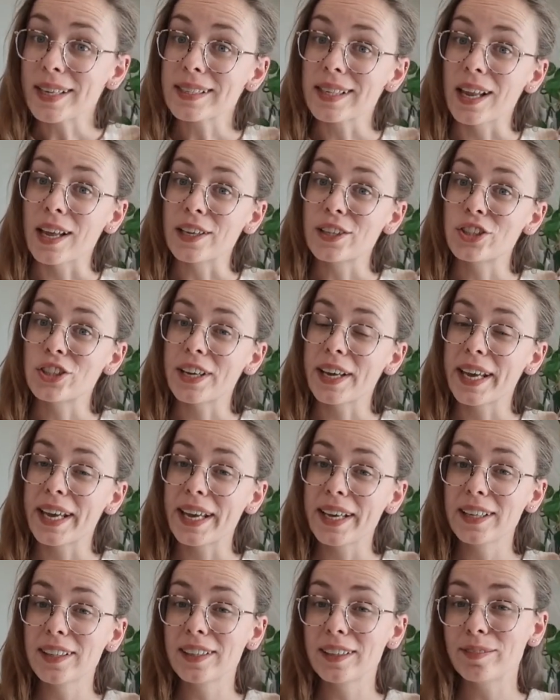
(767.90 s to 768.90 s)
last
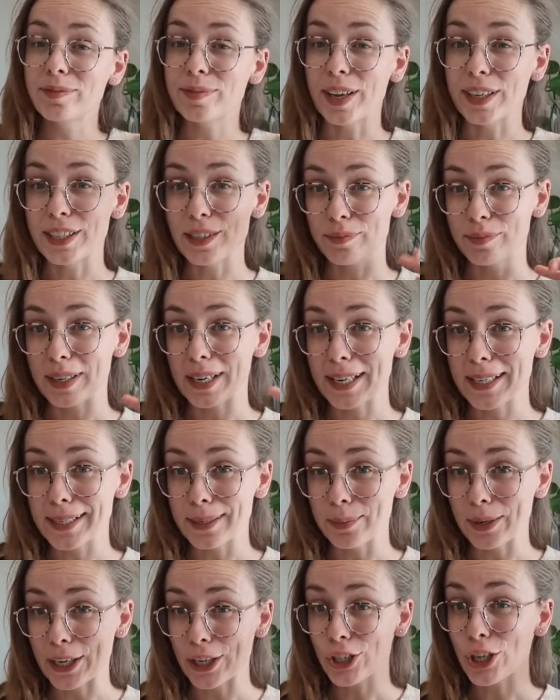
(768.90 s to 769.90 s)
year, I didn't realise it
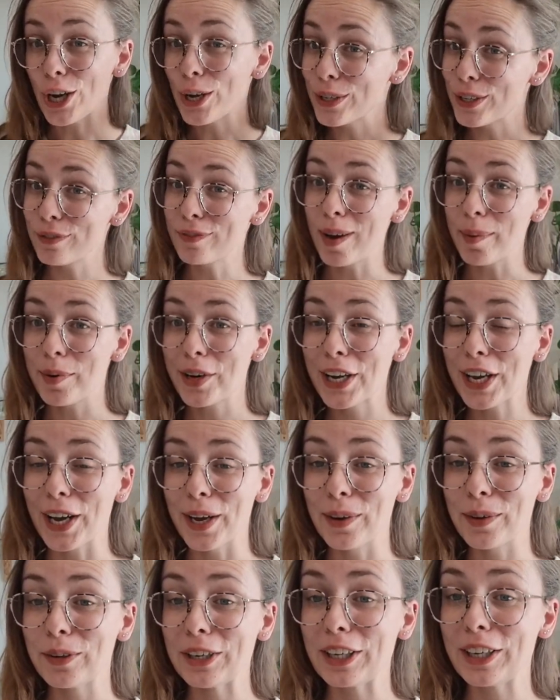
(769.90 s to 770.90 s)
when I chose the fabric,
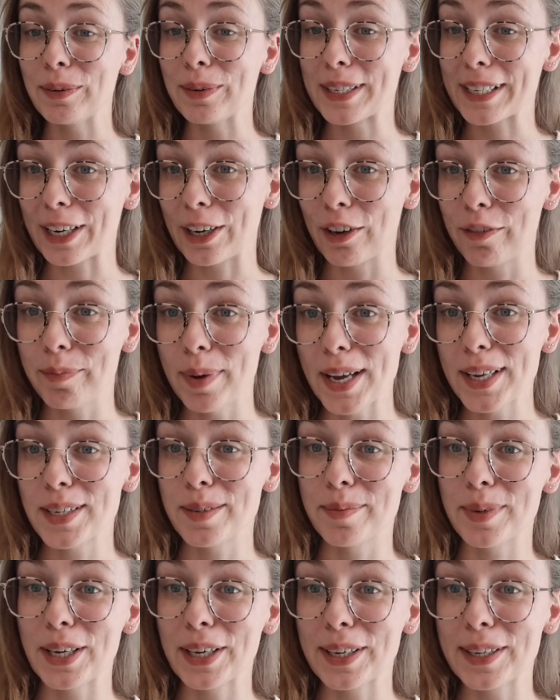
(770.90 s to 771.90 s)
it was kind of
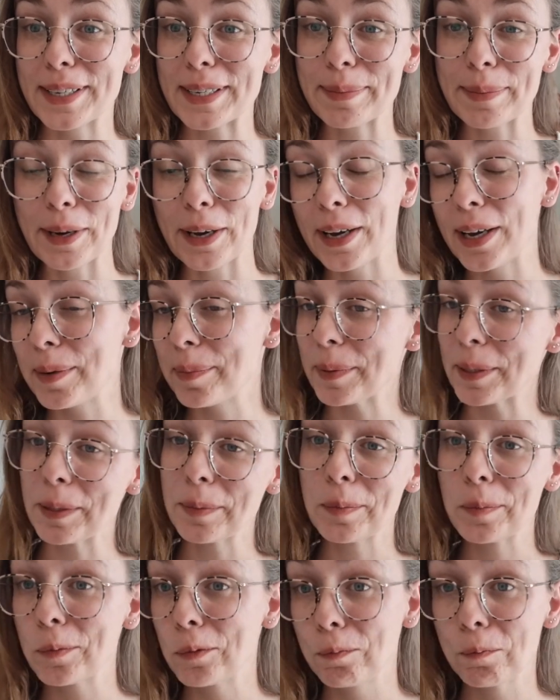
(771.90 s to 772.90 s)
Battenberg inspired, but
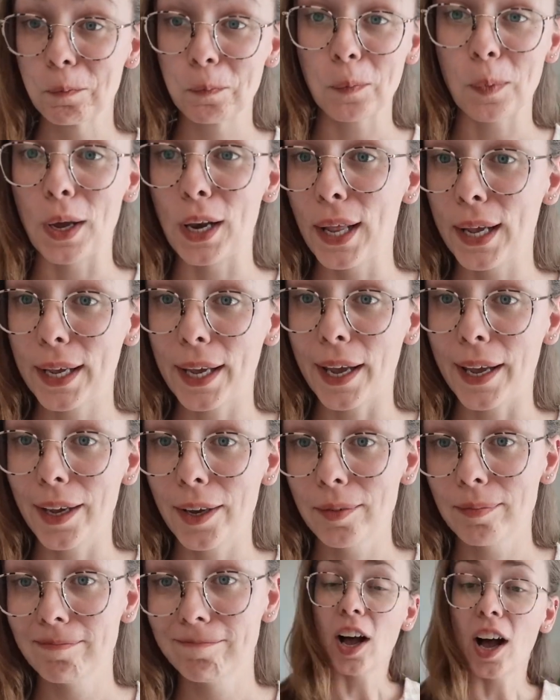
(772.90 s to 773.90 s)
I like
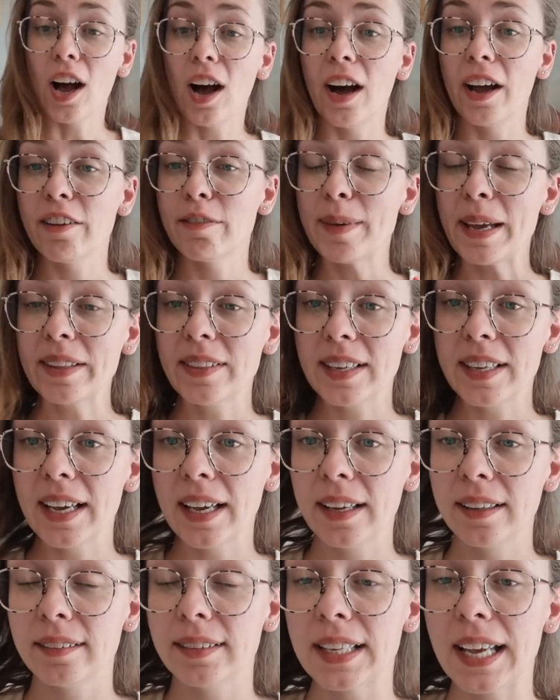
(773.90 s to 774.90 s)
cake. I've made the
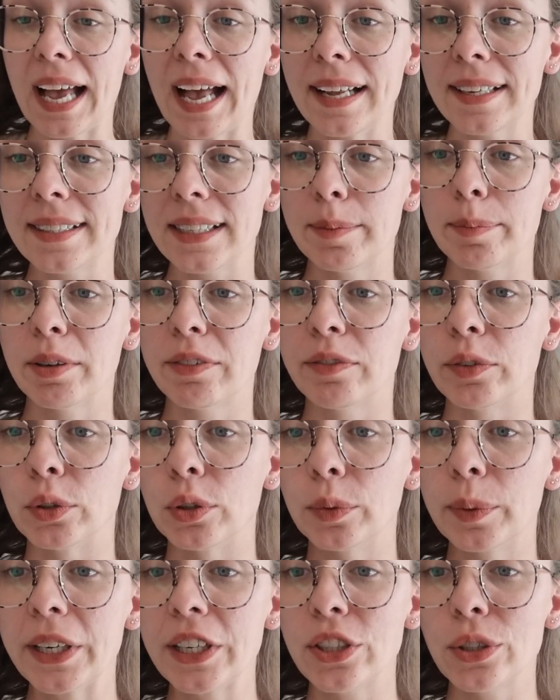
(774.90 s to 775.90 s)
Hattie before,
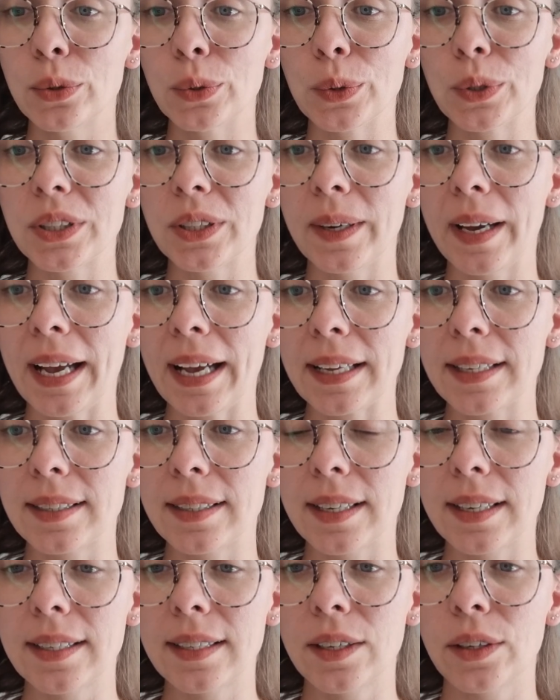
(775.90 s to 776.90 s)
which also has
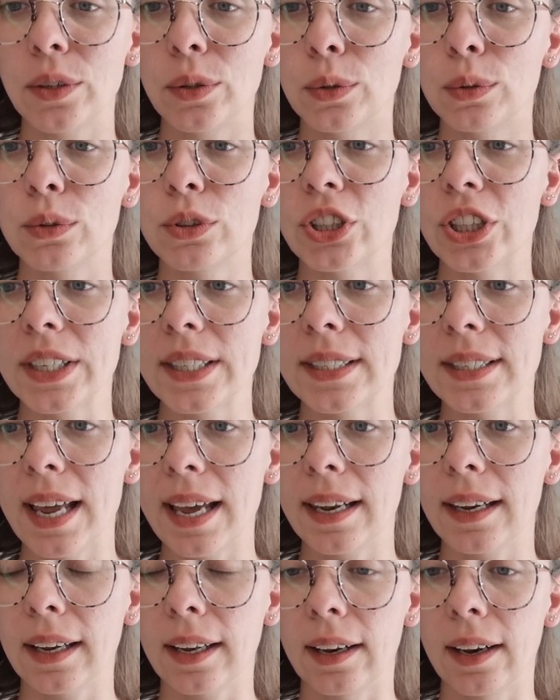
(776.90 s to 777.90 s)
this gorgeous
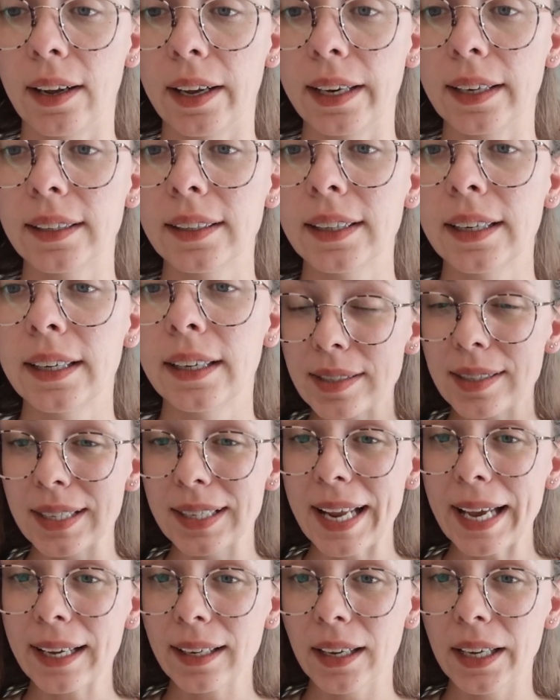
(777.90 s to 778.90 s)
neckline. The
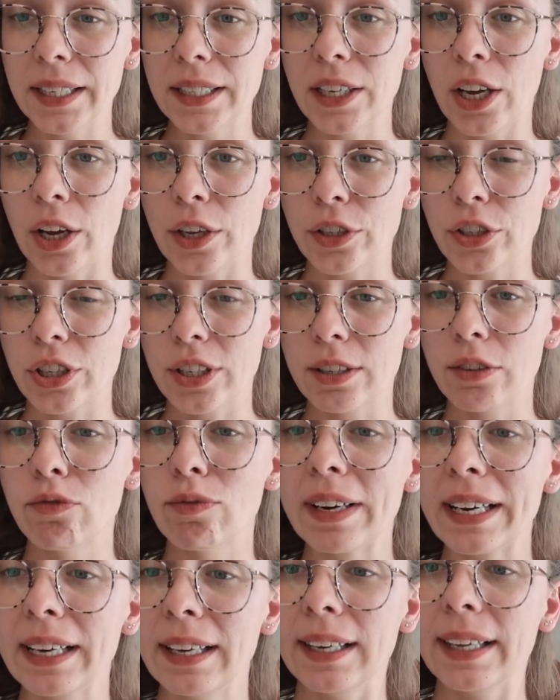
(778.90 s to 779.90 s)
neckline does just
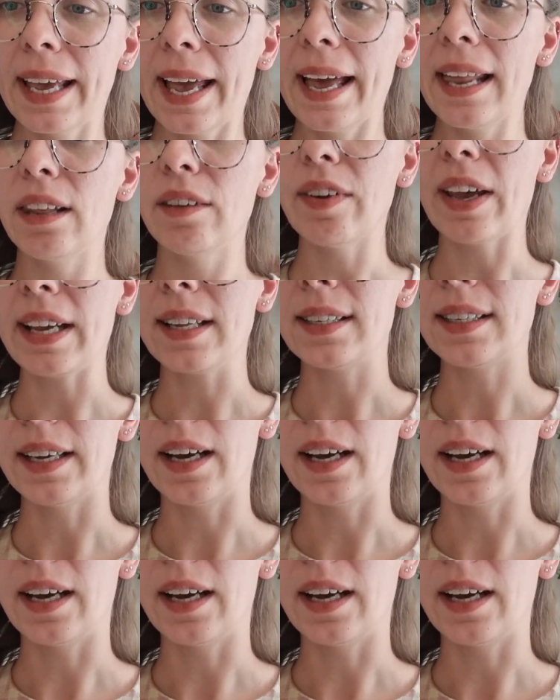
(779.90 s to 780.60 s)
really elevate it.